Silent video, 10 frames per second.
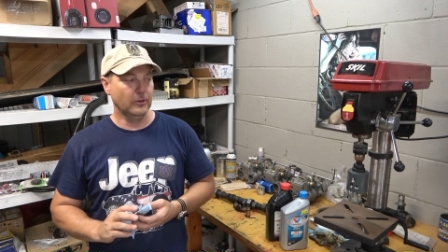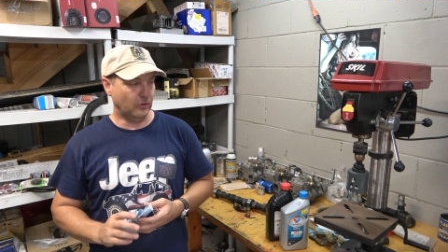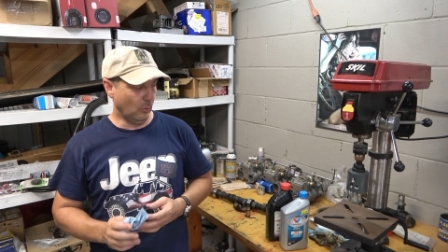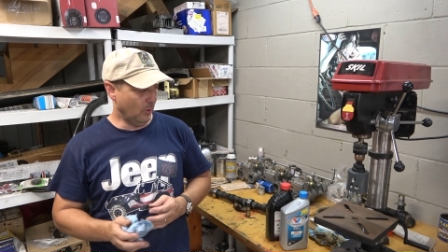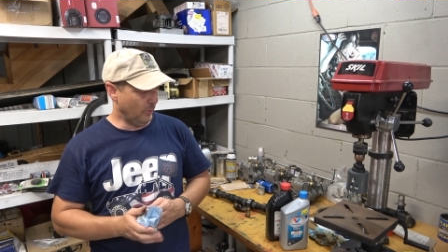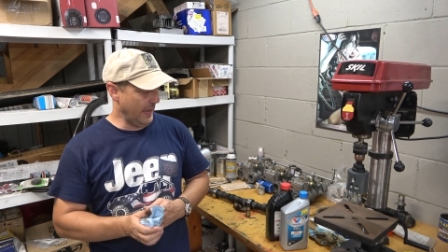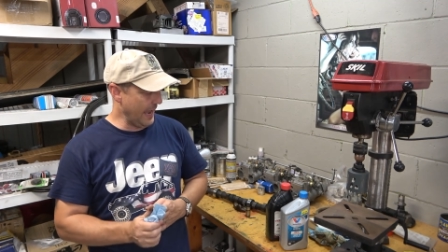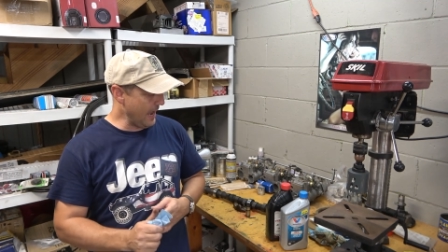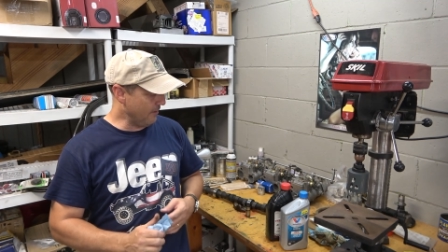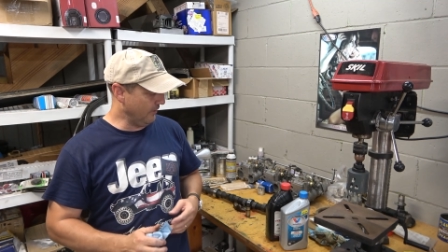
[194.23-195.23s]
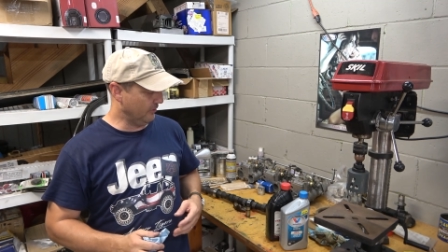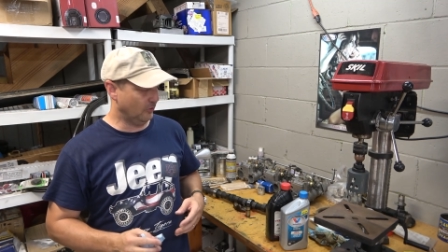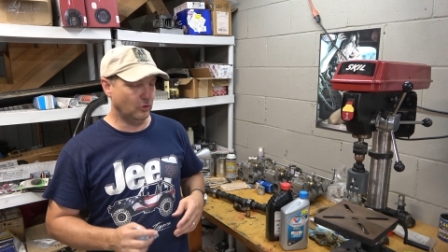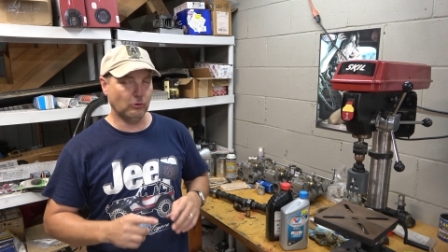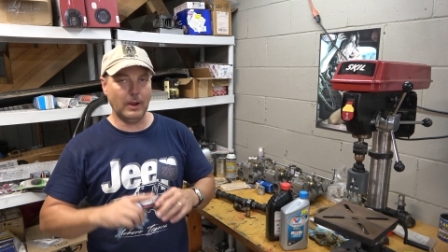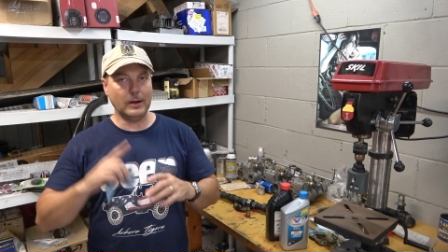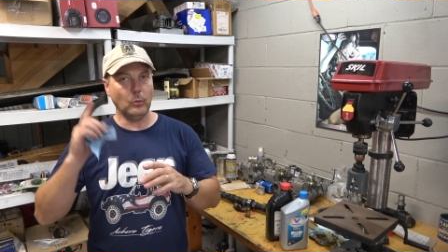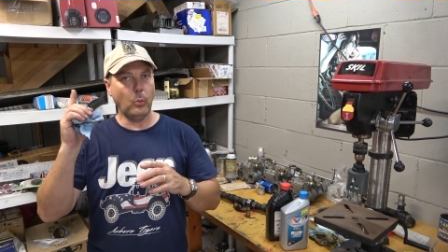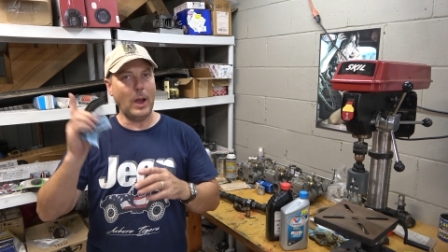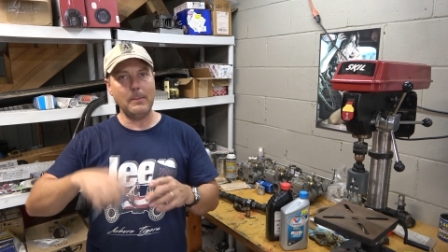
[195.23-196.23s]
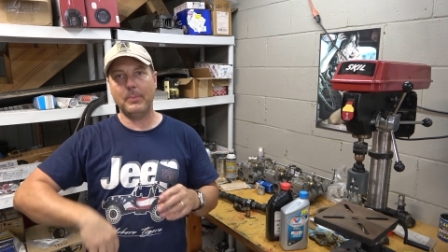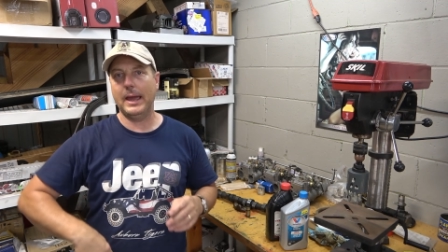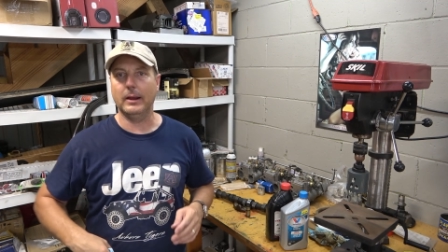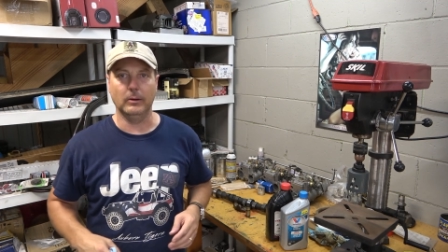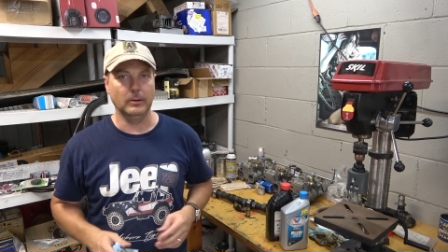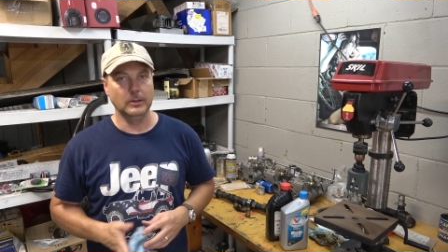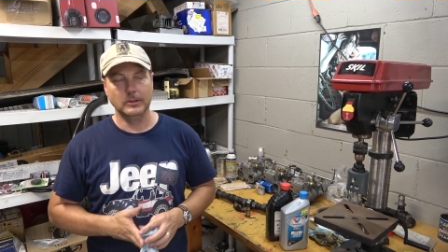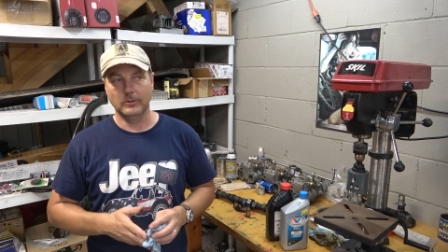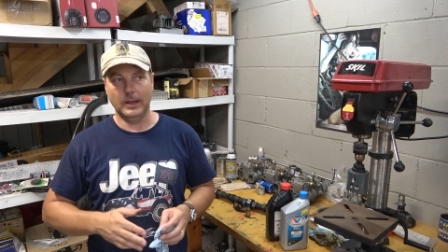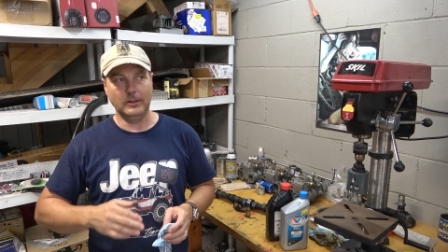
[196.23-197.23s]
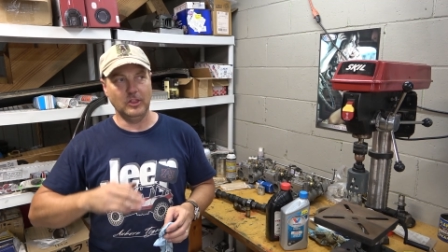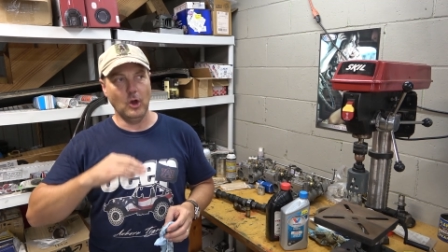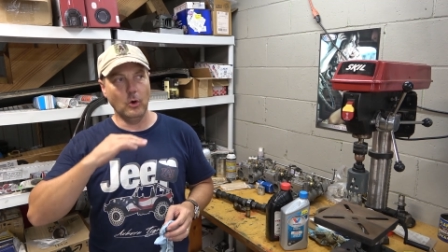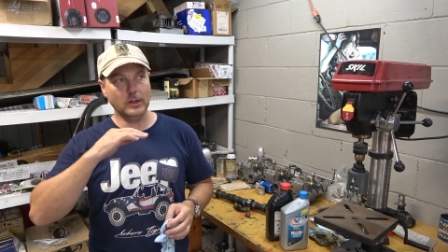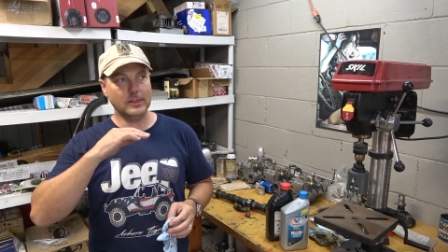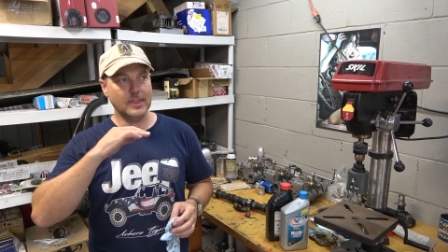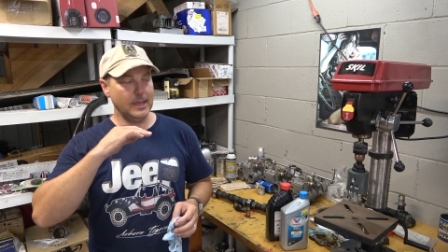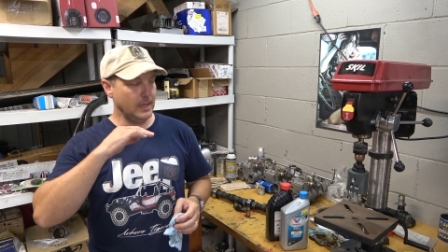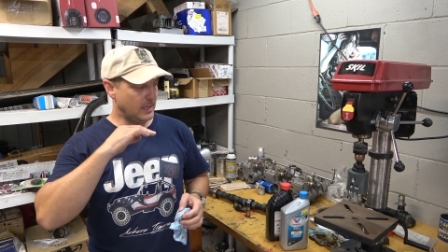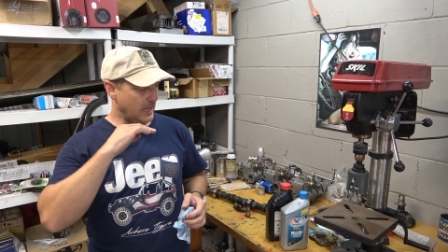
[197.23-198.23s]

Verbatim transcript: So what we have is direct wipe pattern right? The only thing